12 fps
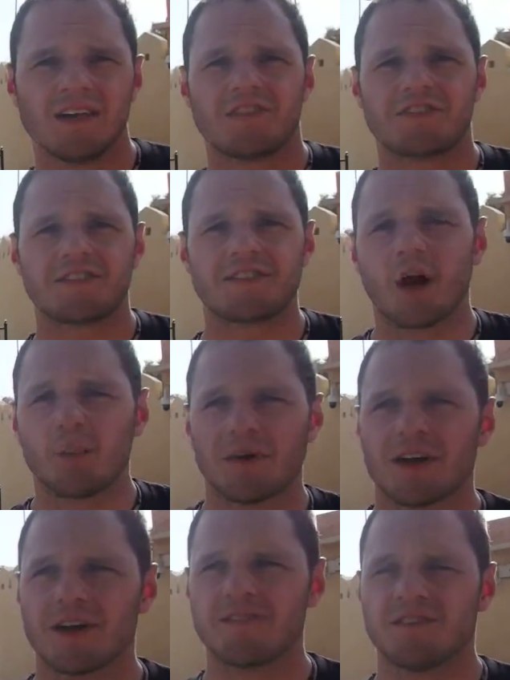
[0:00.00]

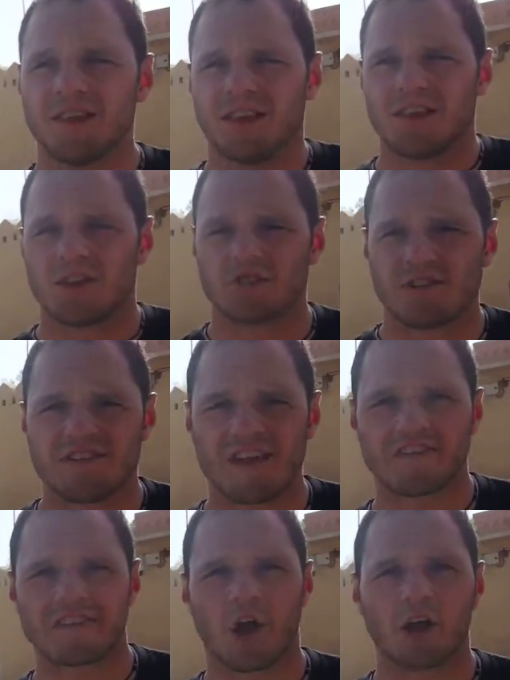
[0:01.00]
stubborn, you
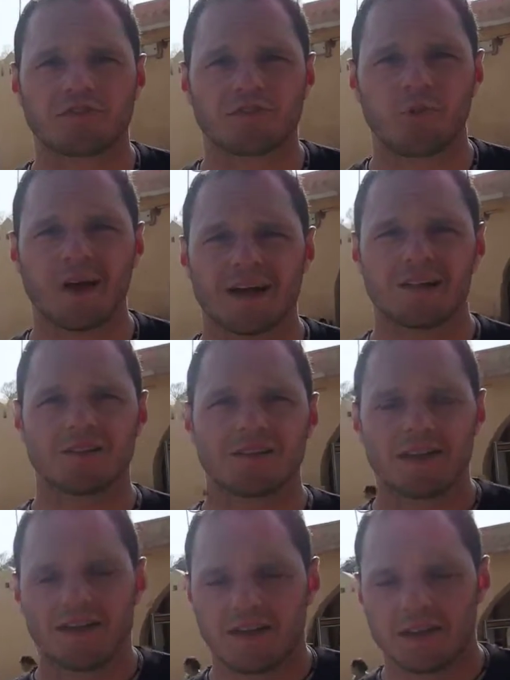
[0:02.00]
resist God's will,
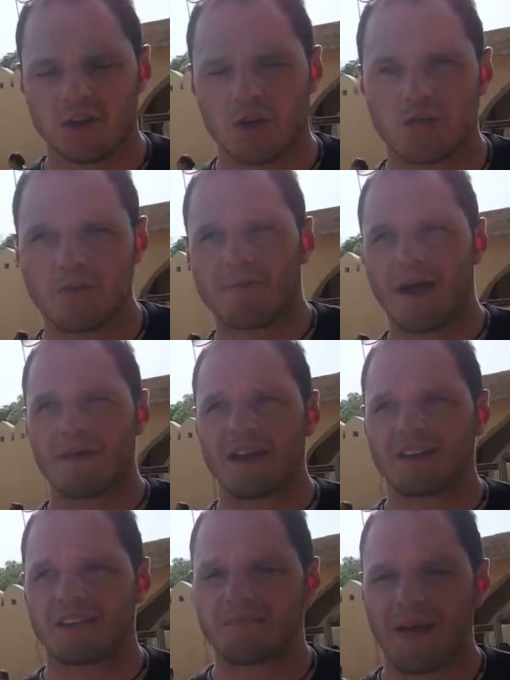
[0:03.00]
you maybe
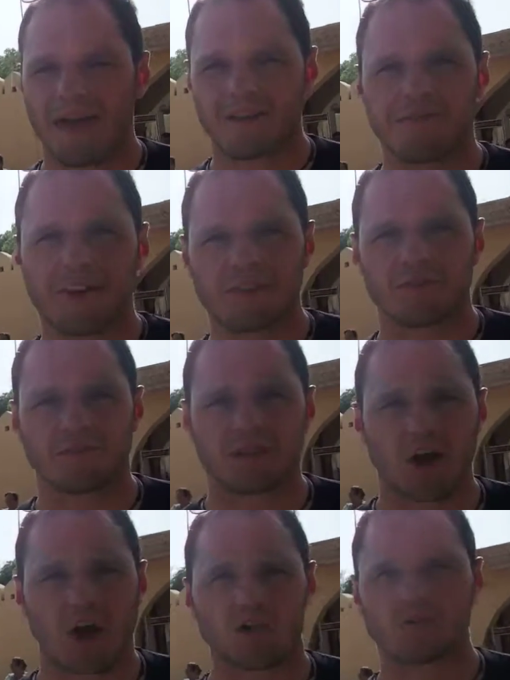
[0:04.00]
expect things from
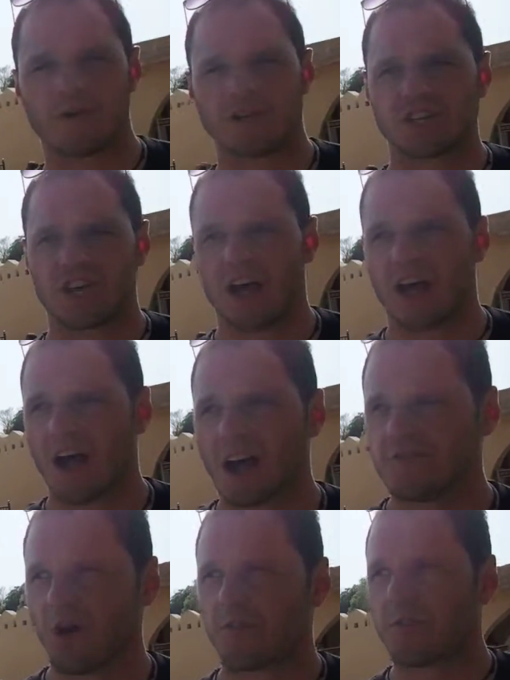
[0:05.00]
God which are
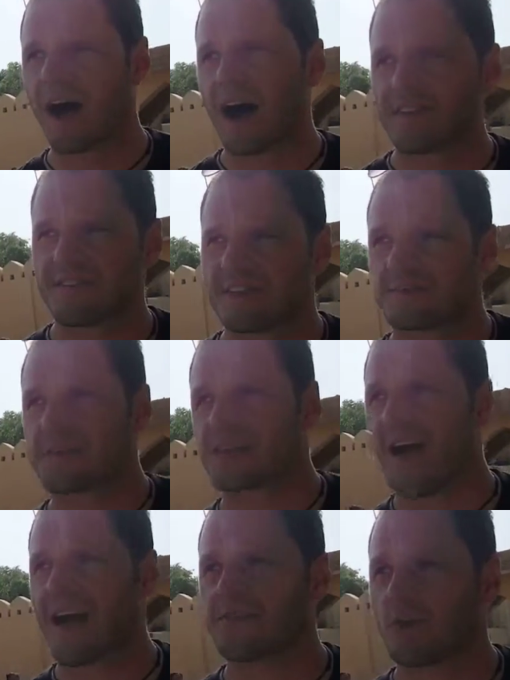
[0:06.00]
not part of his
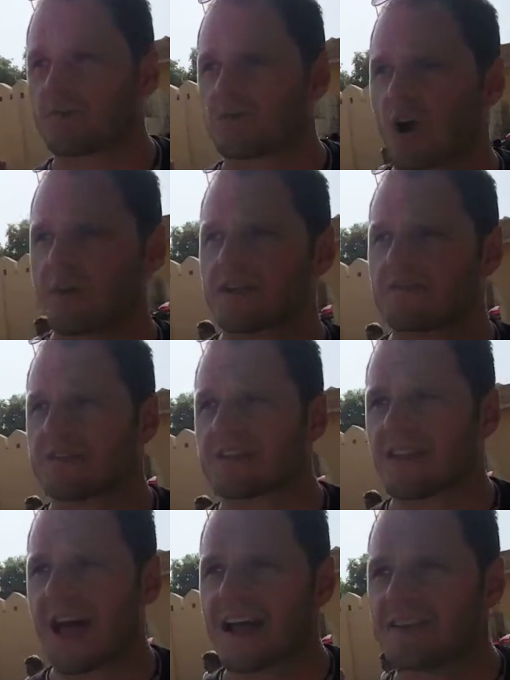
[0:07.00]
plan or promise for your
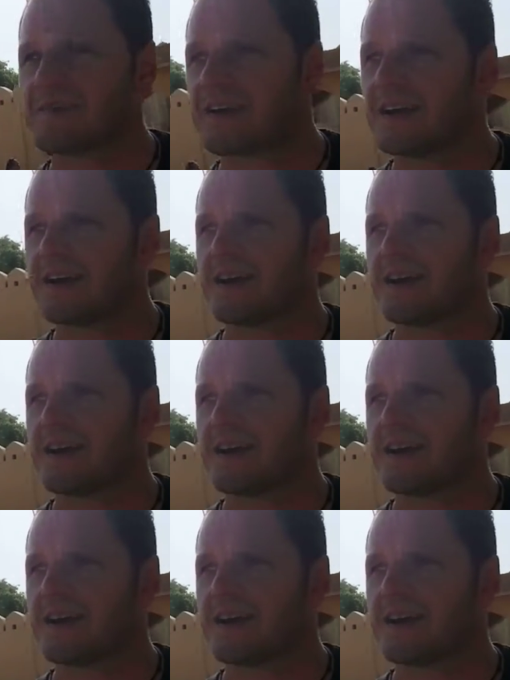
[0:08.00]
life.